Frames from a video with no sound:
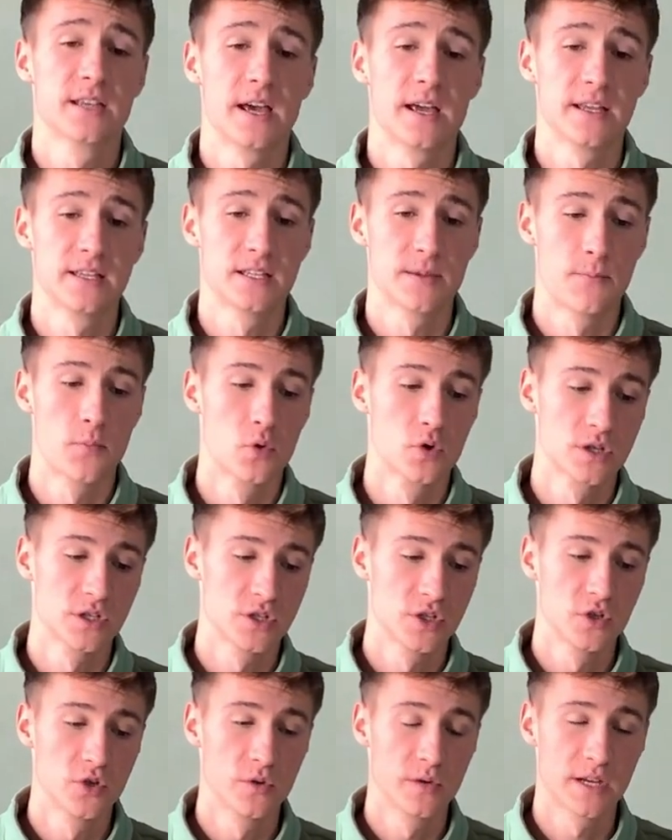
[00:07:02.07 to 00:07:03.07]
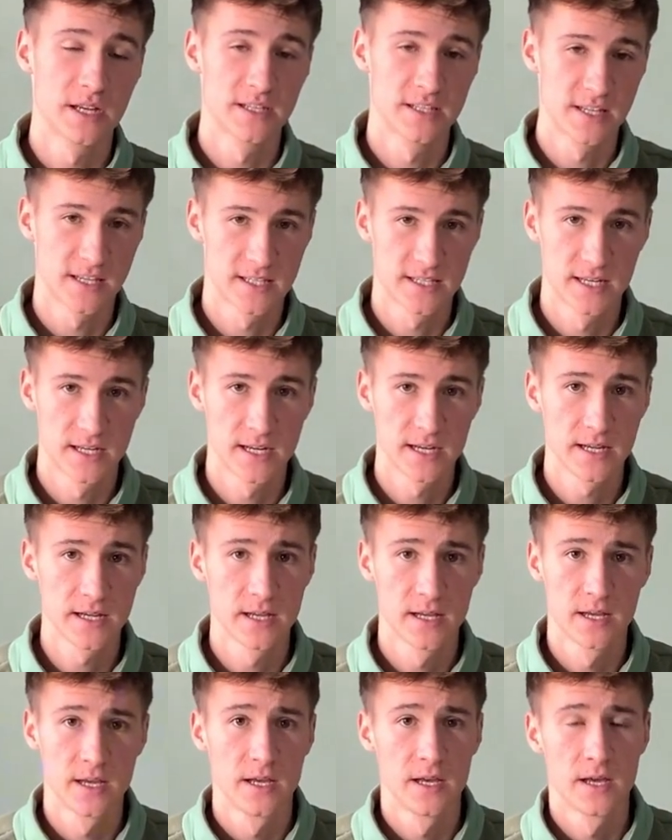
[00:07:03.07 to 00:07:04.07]
that it's important to do it consistently.
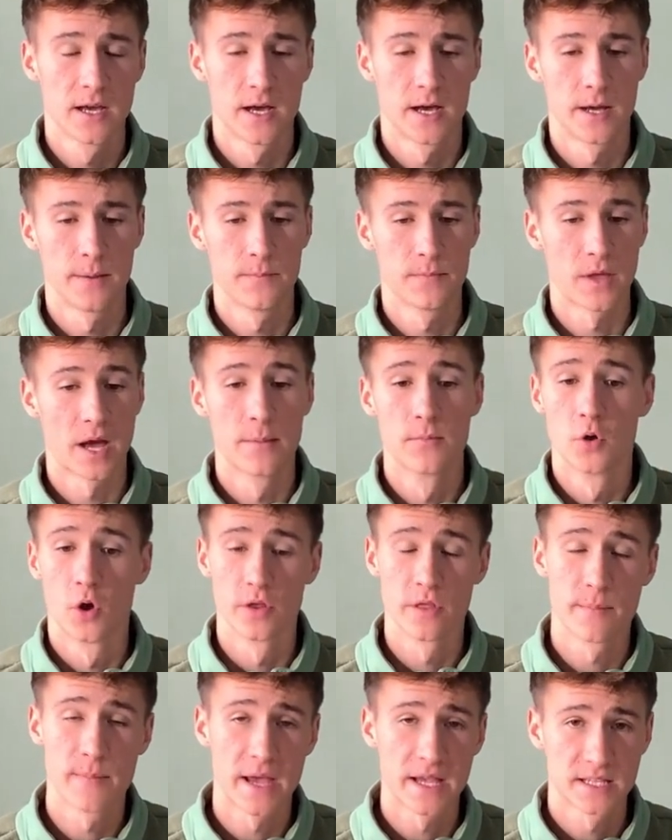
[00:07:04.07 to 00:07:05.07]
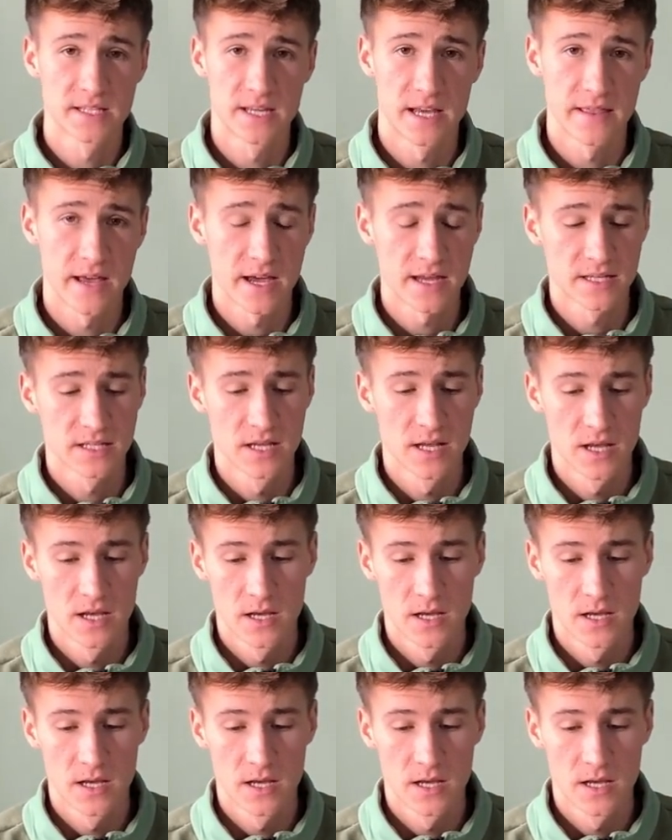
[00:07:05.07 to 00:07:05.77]
I'm not the best at that.